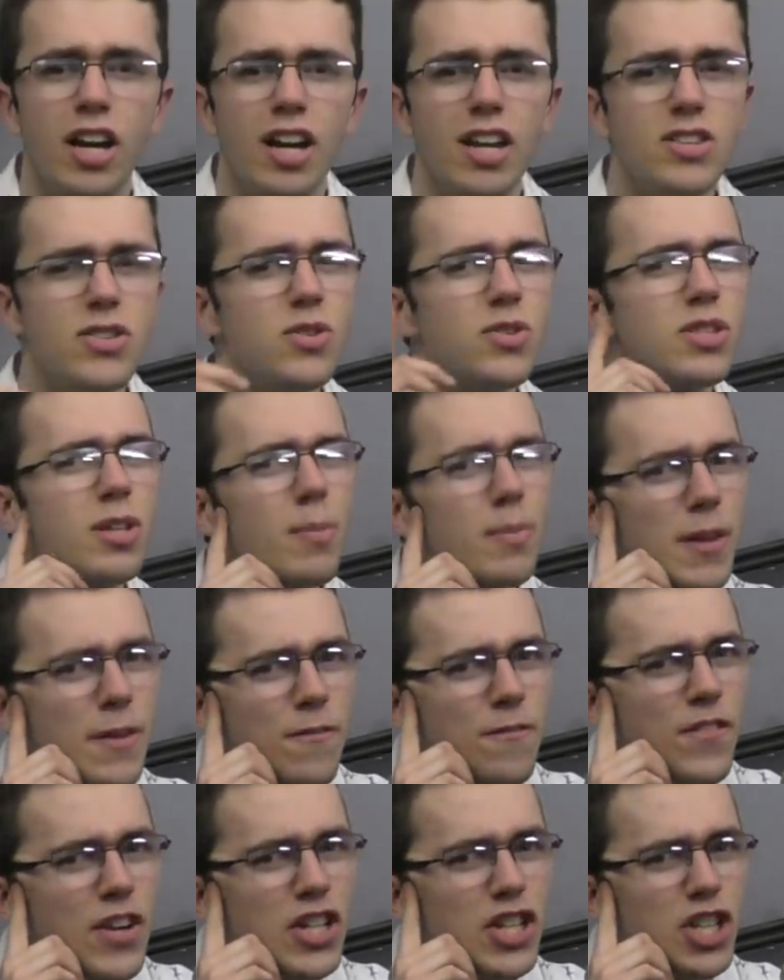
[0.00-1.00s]
is there
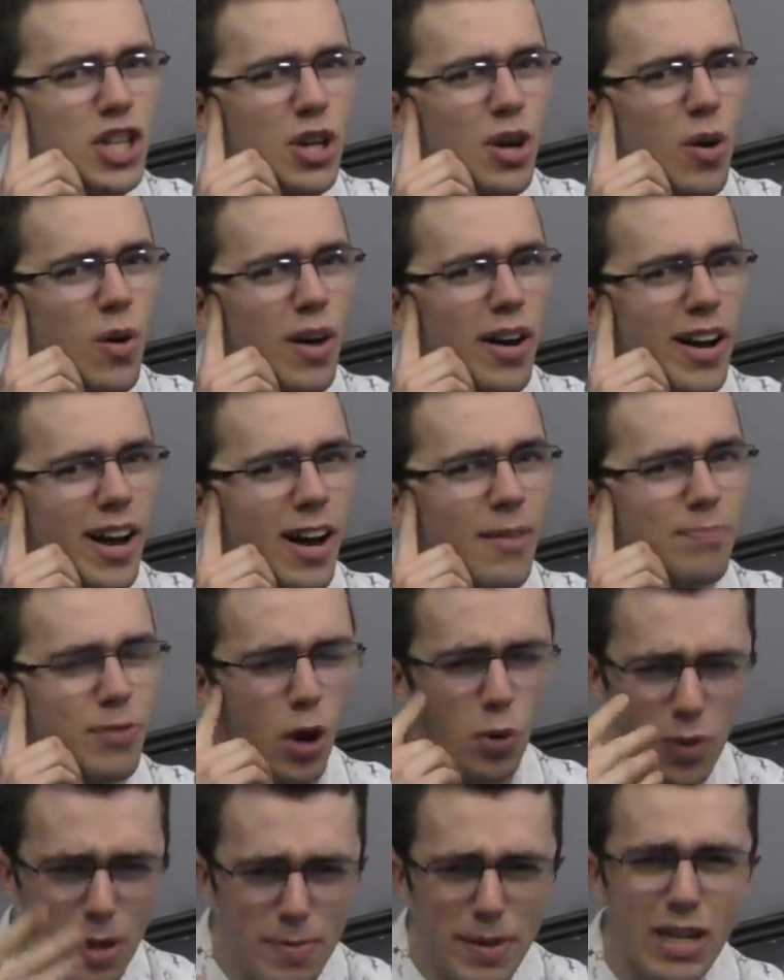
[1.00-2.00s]
something fishy going on?
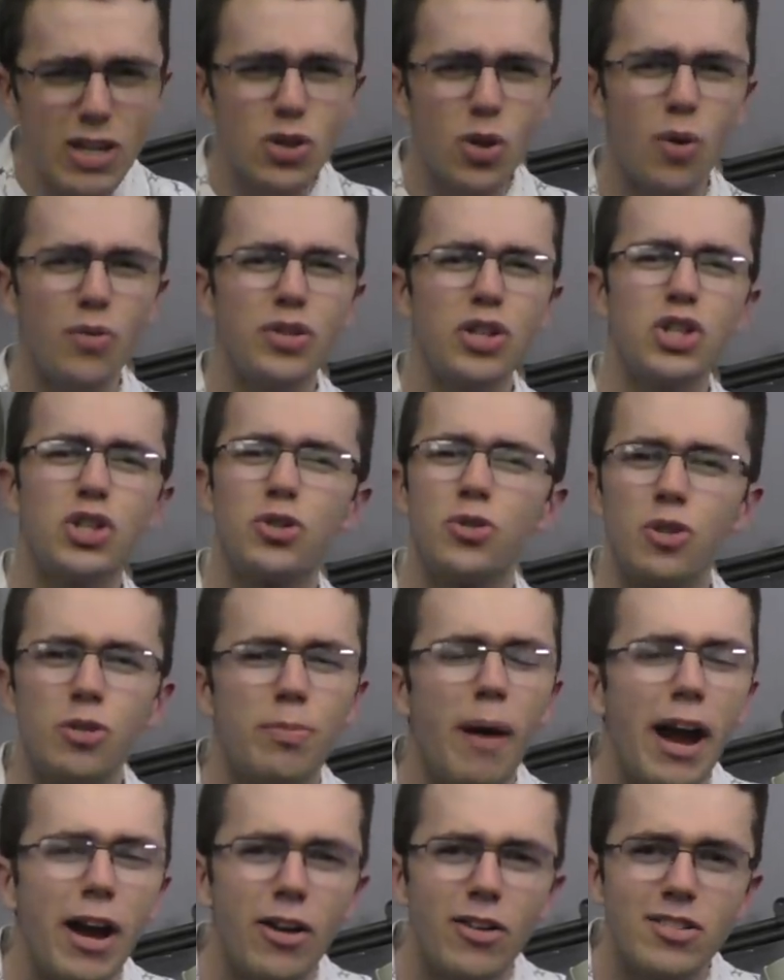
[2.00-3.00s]
Are we being told the truth
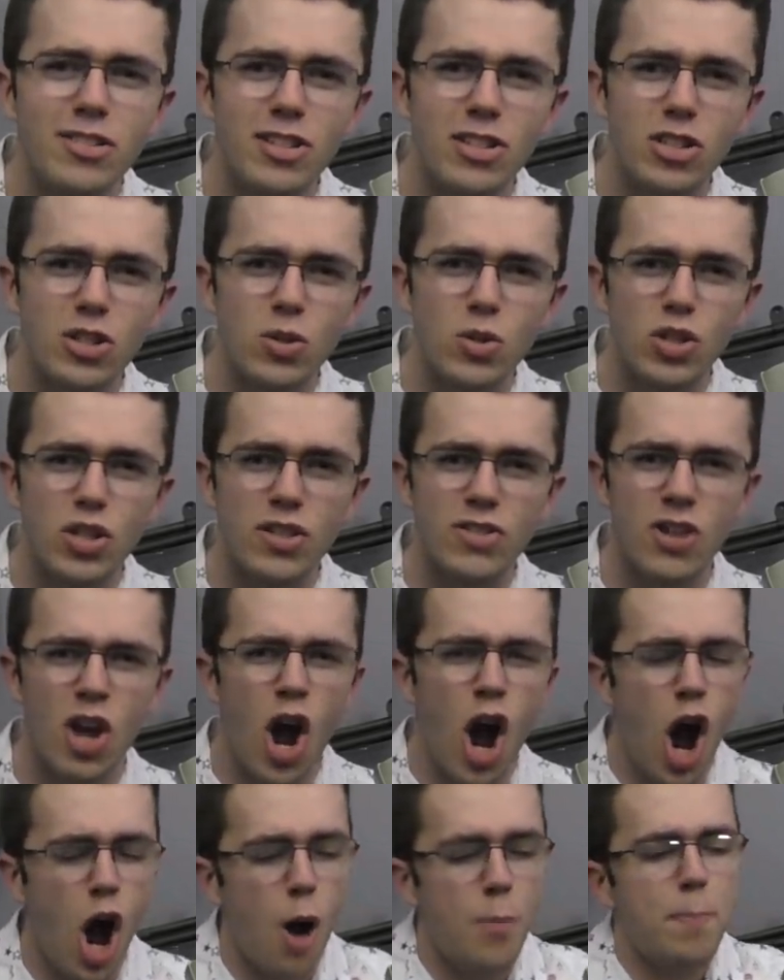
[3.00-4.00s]
by our institutions?
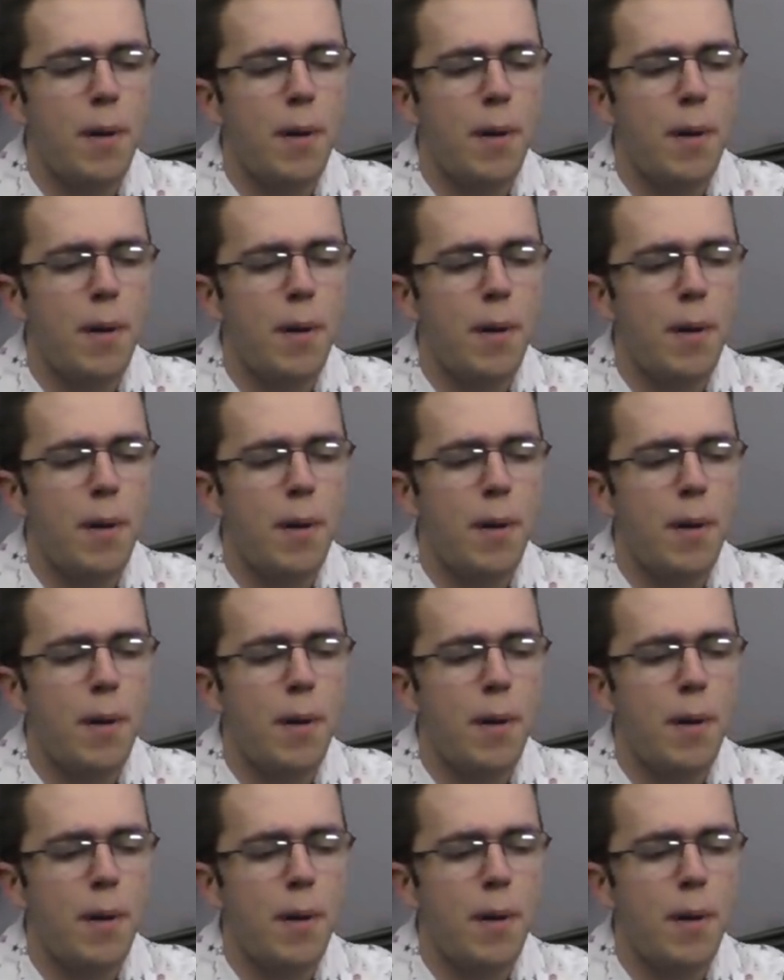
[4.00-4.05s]
Are